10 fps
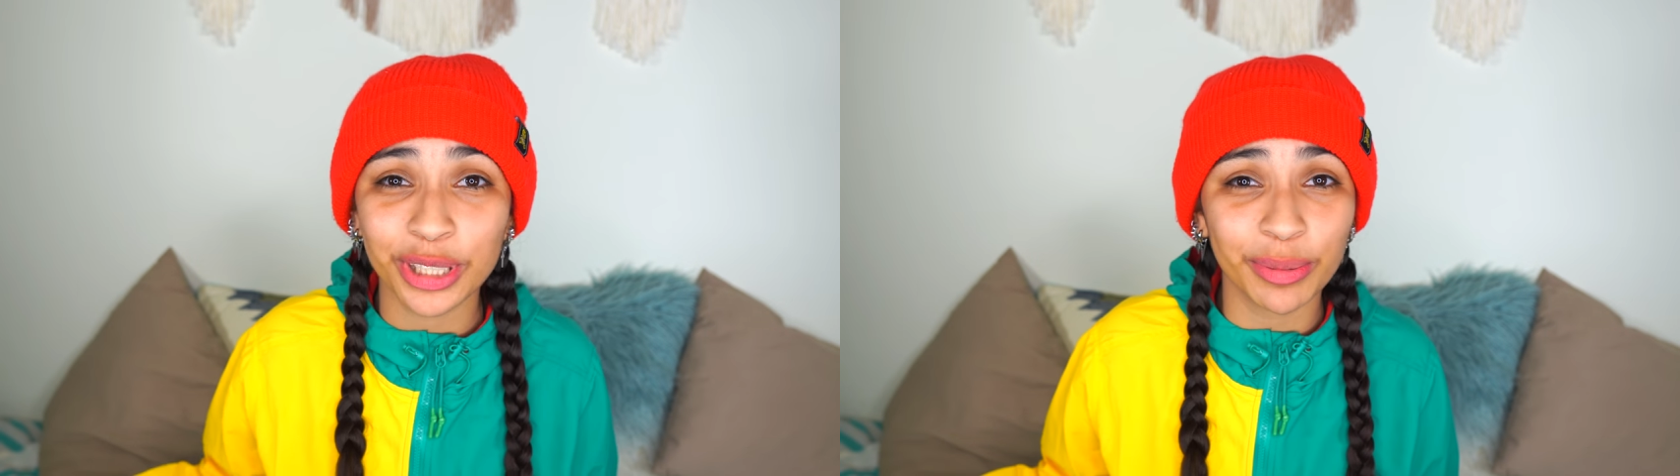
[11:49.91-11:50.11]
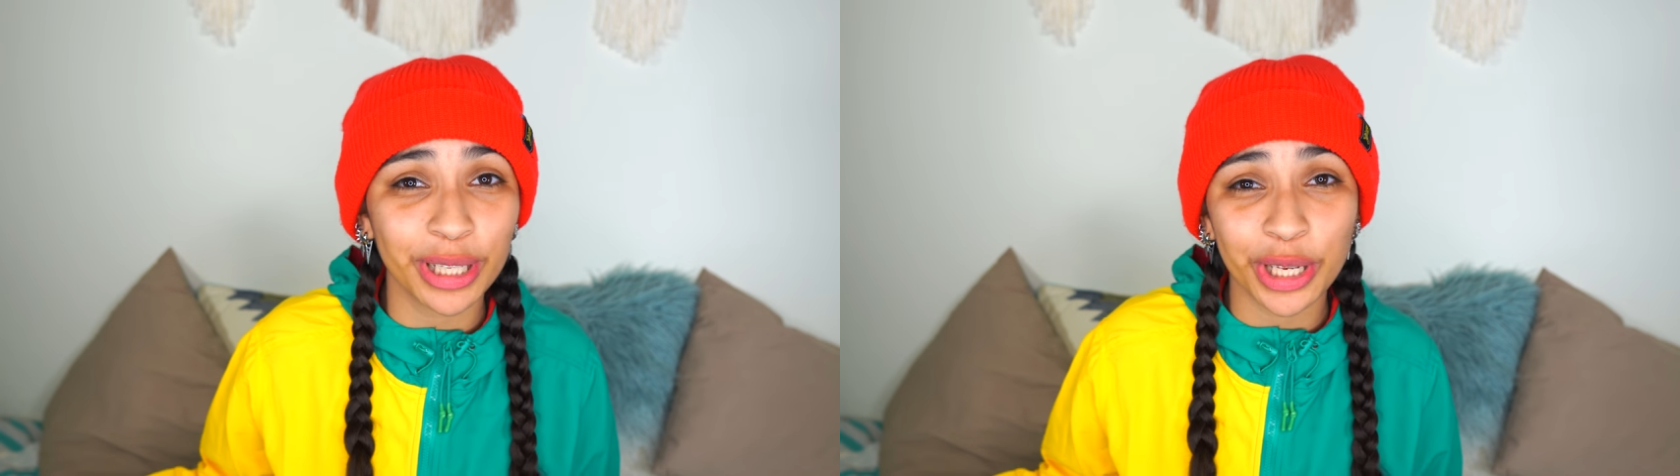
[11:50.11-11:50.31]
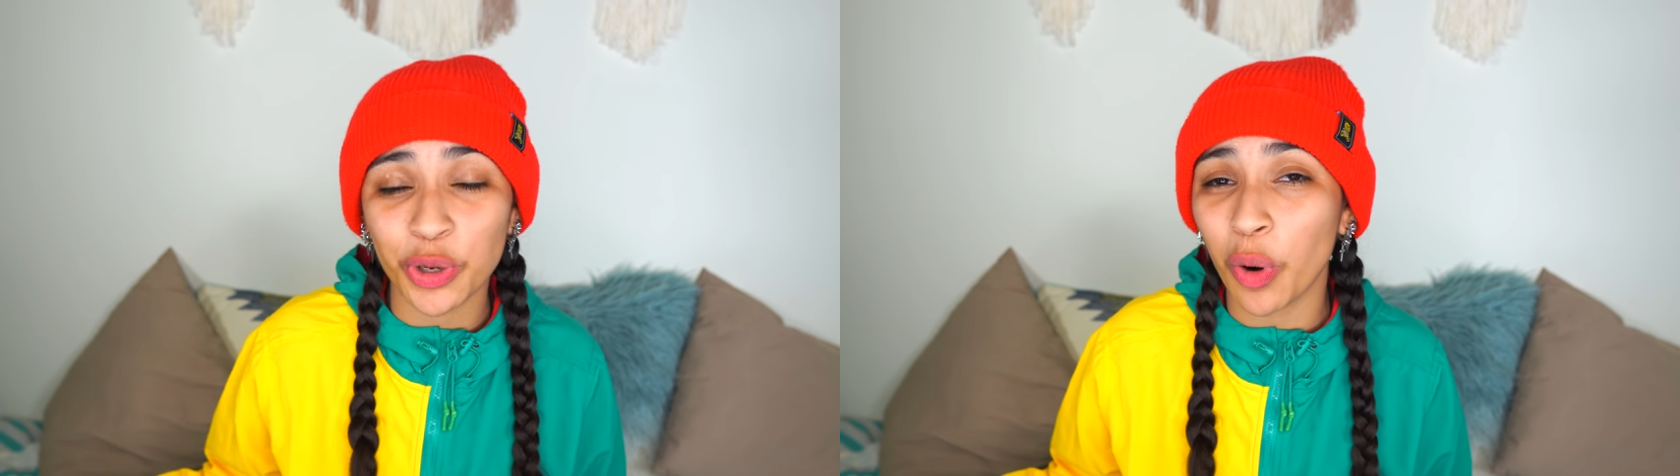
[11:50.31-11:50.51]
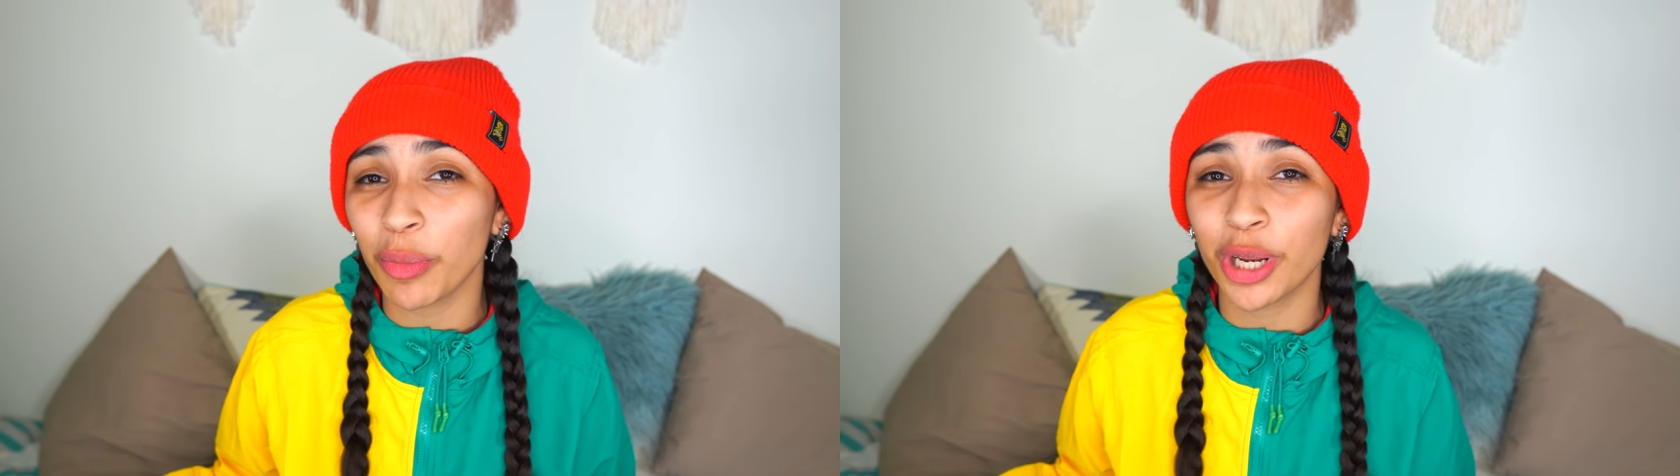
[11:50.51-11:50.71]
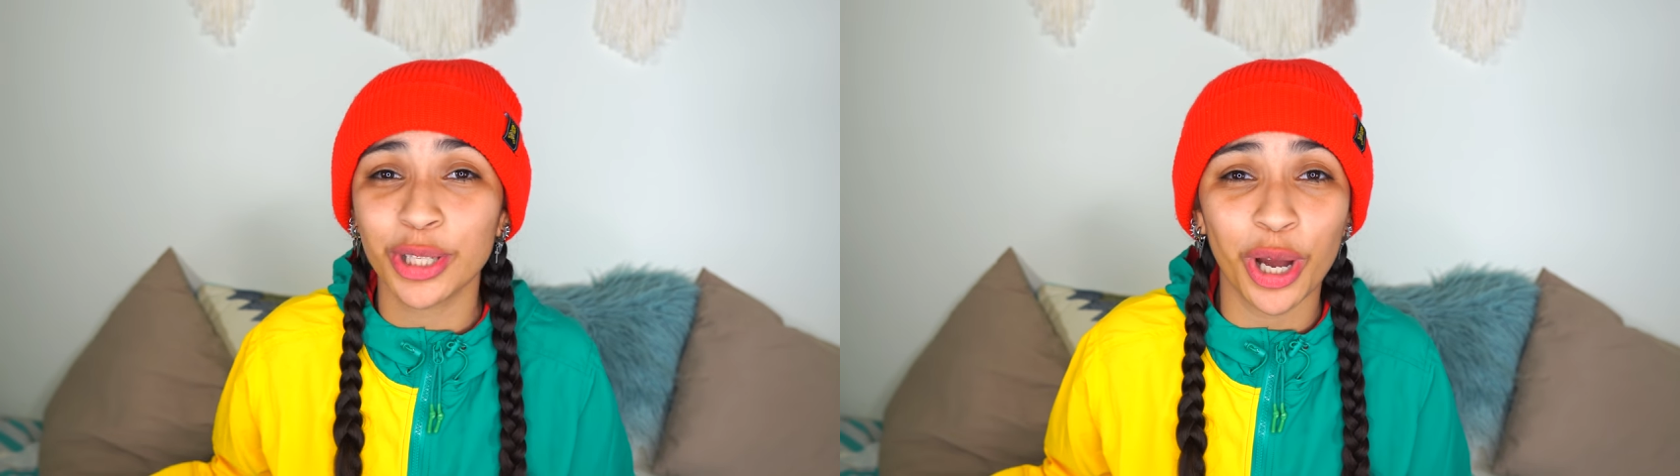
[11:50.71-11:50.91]
or something that you
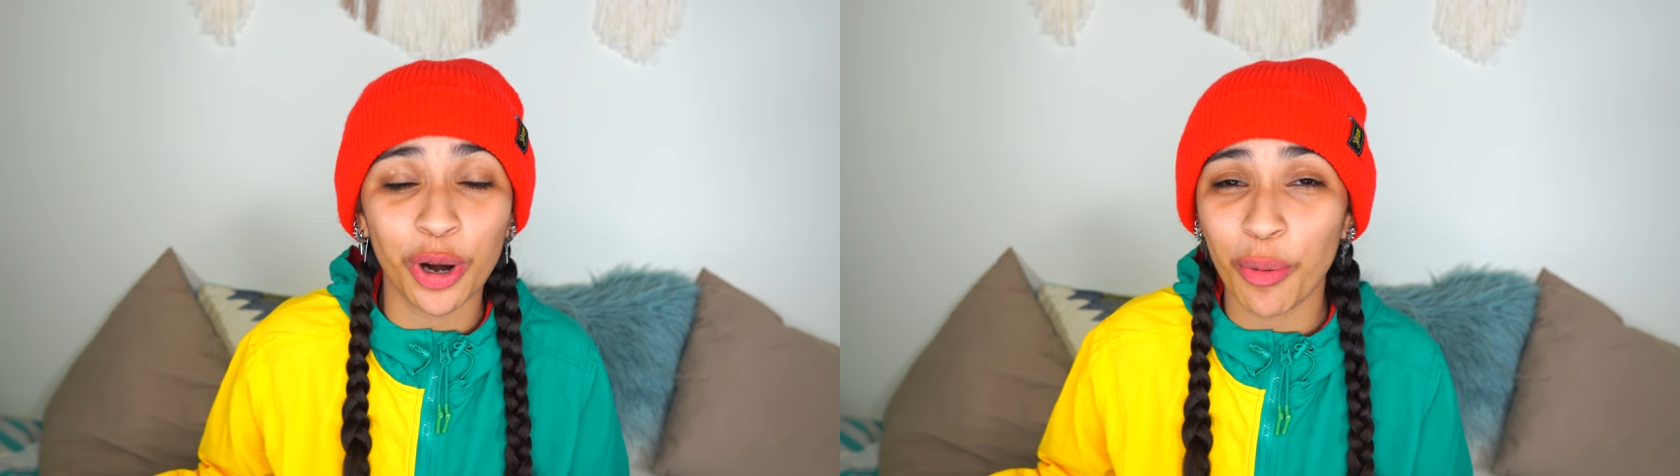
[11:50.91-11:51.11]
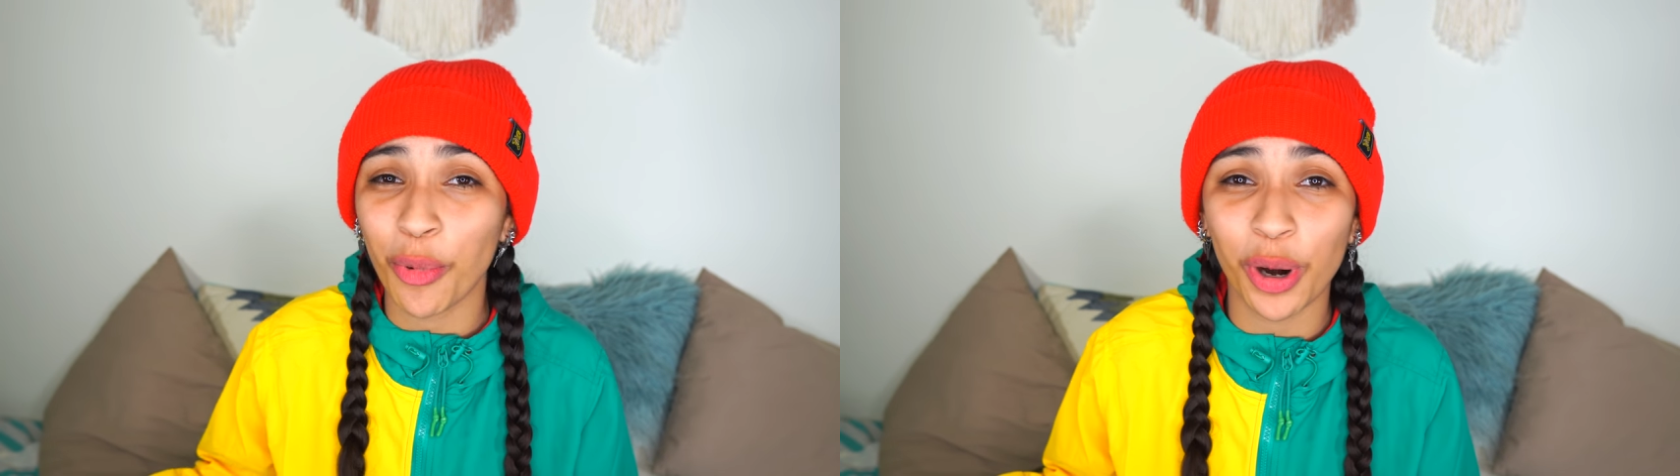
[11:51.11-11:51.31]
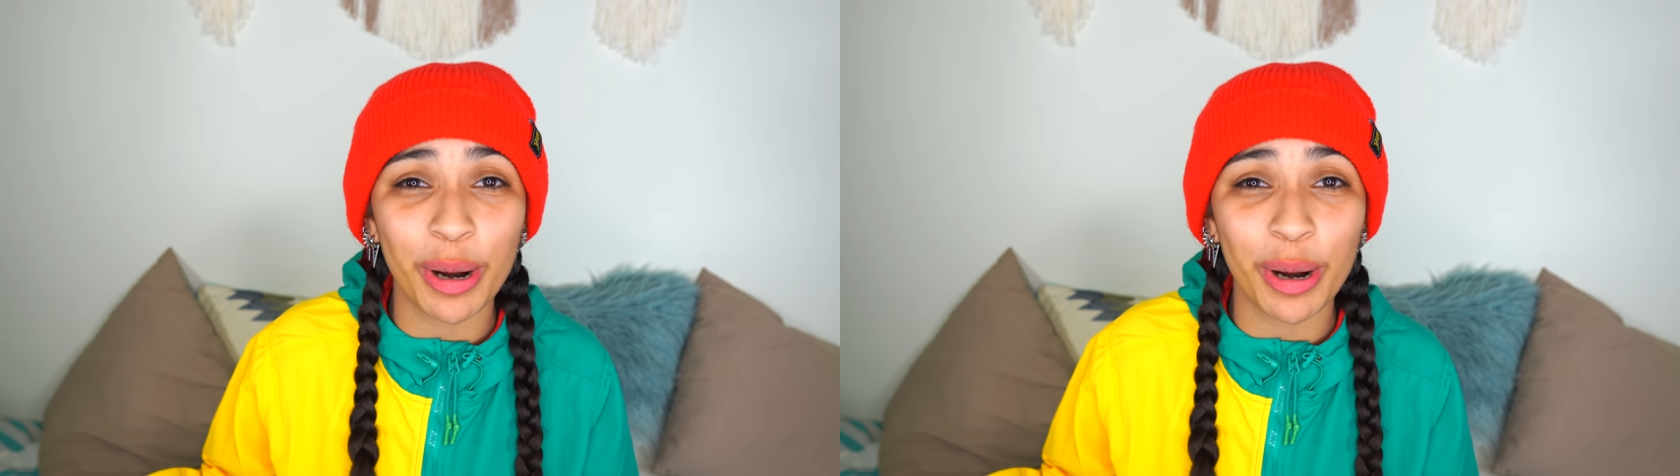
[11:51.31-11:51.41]
want me to talk more